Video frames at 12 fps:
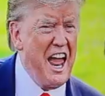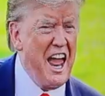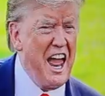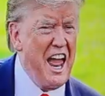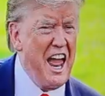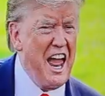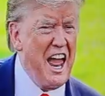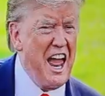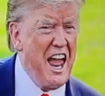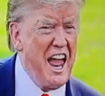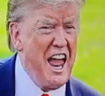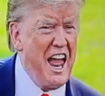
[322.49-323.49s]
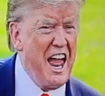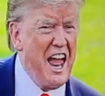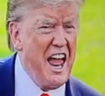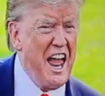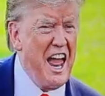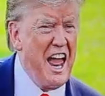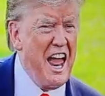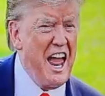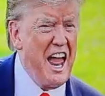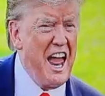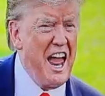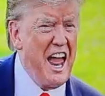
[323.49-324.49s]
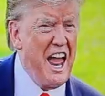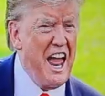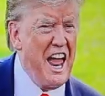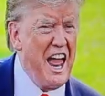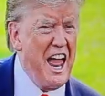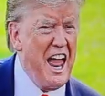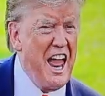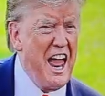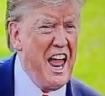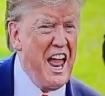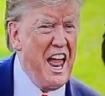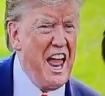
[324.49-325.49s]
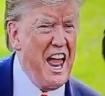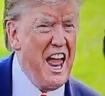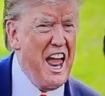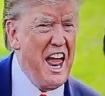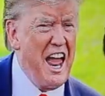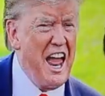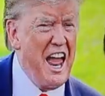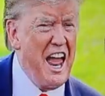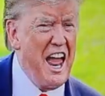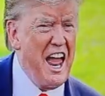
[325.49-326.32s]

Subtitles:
(silent)